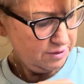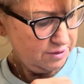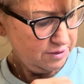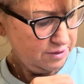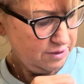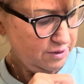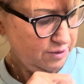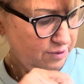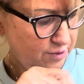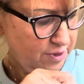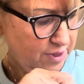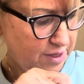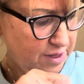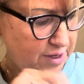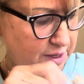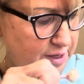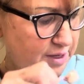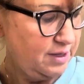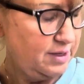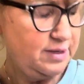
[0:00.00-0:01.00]

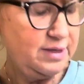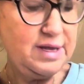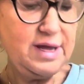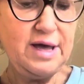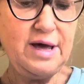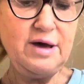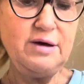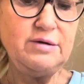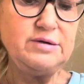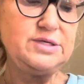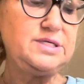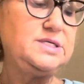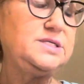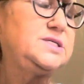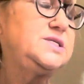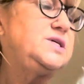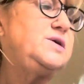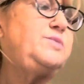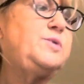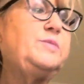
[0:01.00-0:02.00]
Okay, now
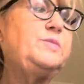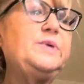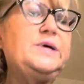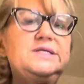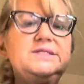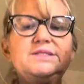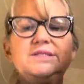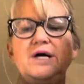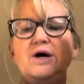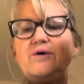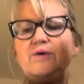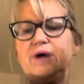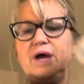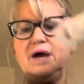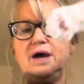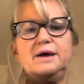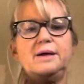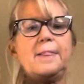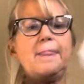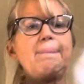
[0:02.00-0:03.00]
she's super pissed.
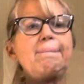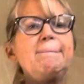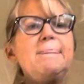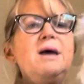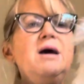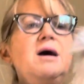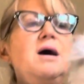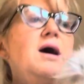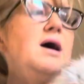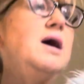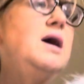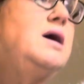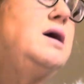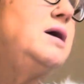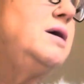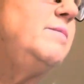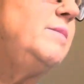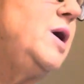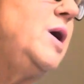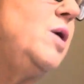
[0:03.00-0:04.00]
Okay,
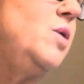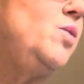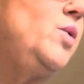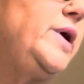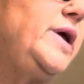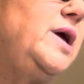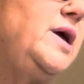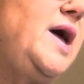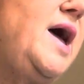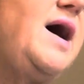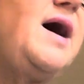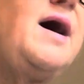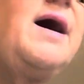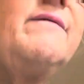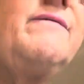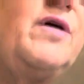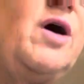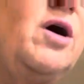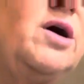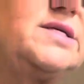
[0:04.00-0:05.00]
we
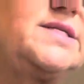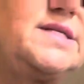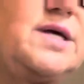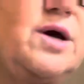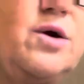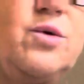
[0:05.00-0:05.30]
have also